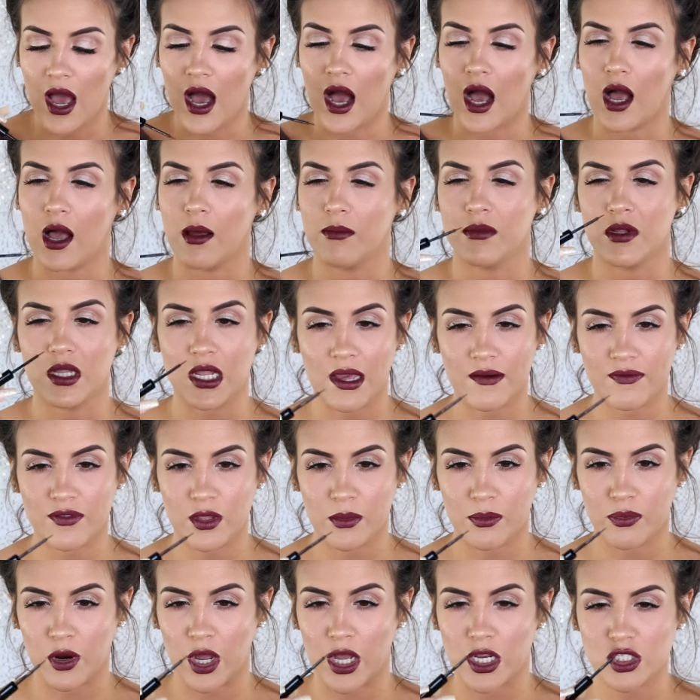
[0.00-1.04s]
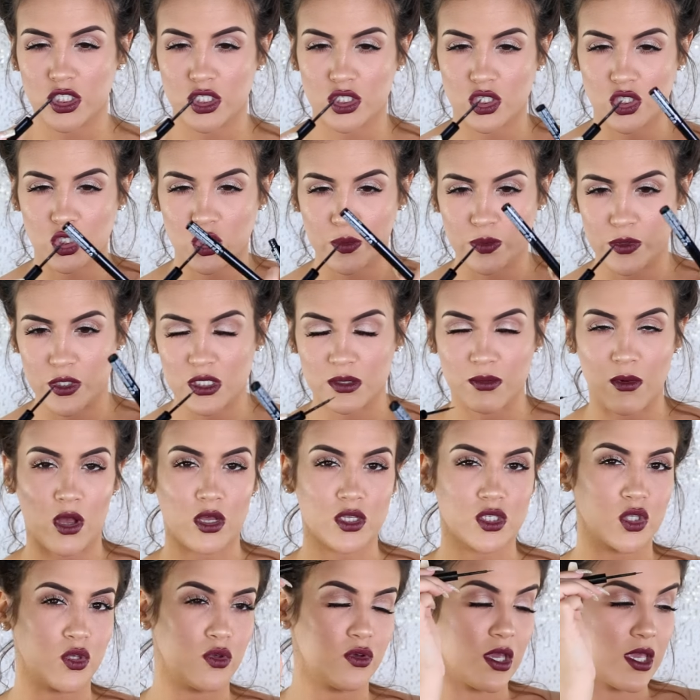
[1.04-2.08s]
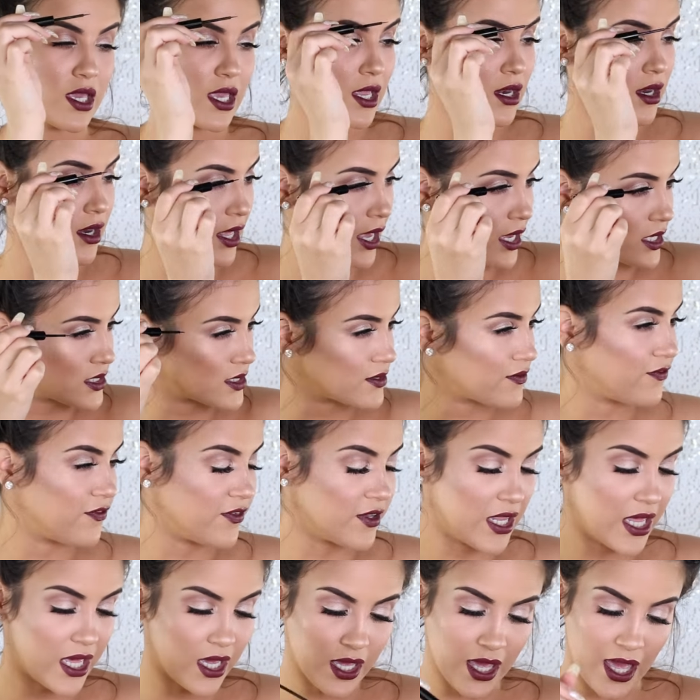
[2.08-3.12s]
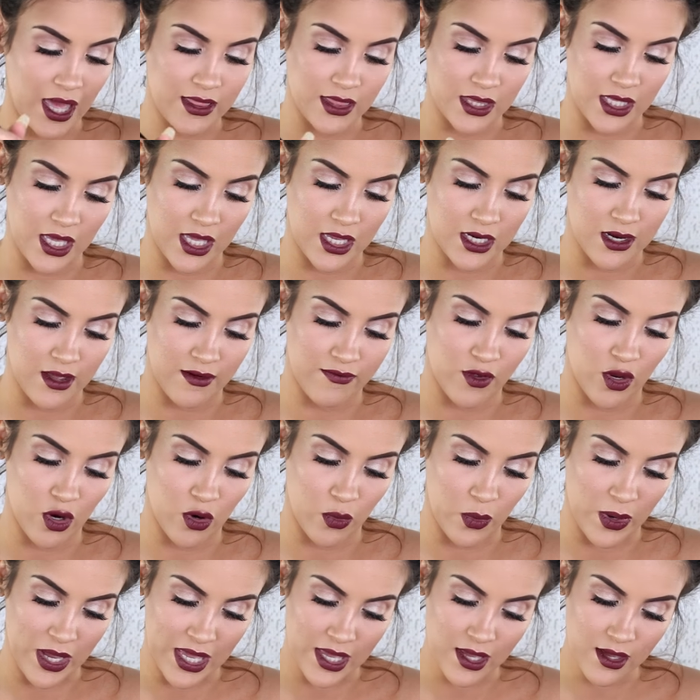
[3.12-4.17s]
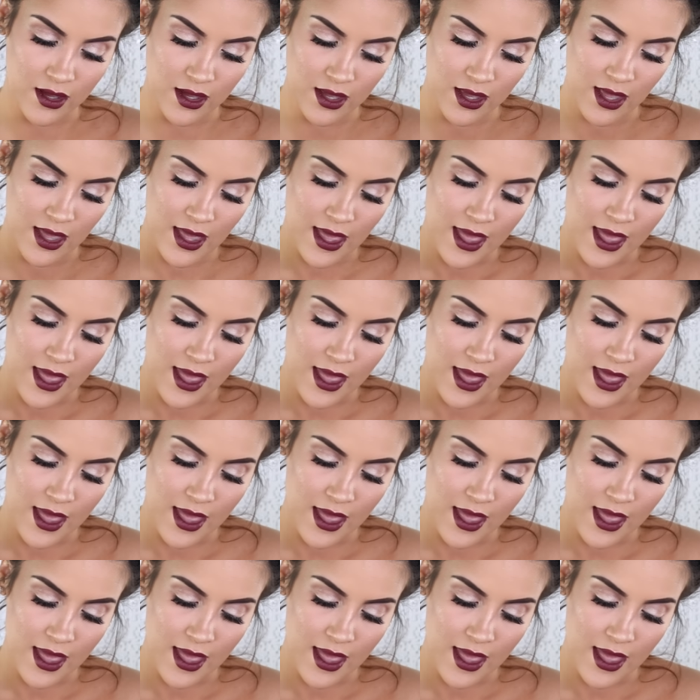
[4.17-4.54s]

Um, love the brush, super small so you can get a nice flick at the end of your wing.